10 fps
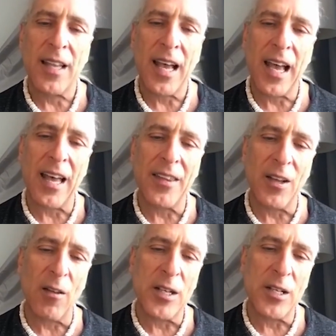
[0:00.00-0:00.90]
And the
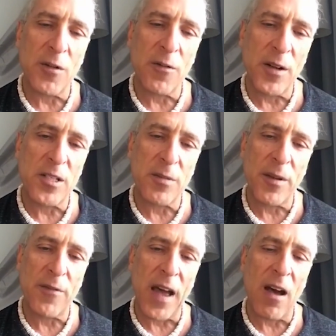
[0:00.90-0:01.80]
only 2 foods to
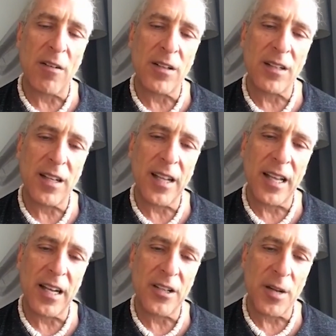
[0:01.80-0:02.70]
be found
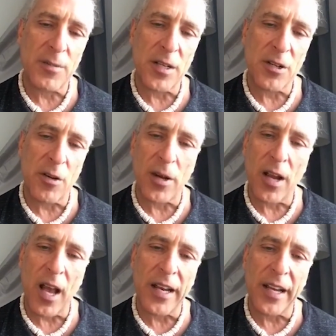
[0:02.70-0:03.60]
in Egyptian tomb are
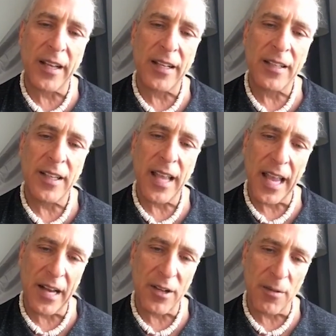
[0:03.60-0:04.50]
honey
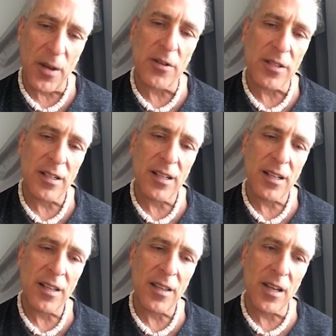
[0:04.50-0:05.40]
and kamut
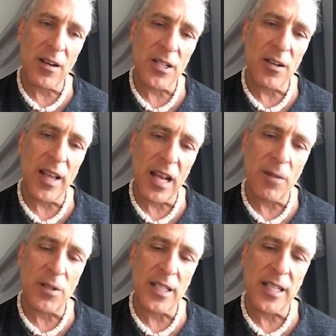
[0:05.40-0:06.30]
that are still
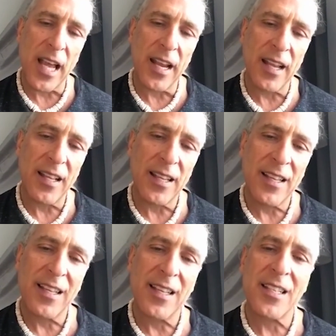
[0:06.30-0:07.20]
edible today.
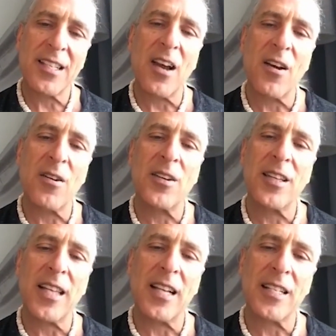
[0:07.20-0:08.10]
So
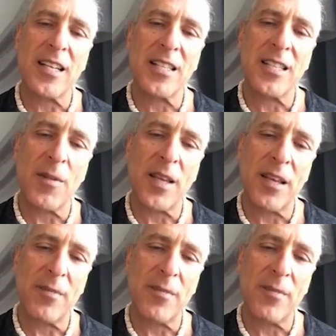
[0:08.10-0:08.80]
that's just something that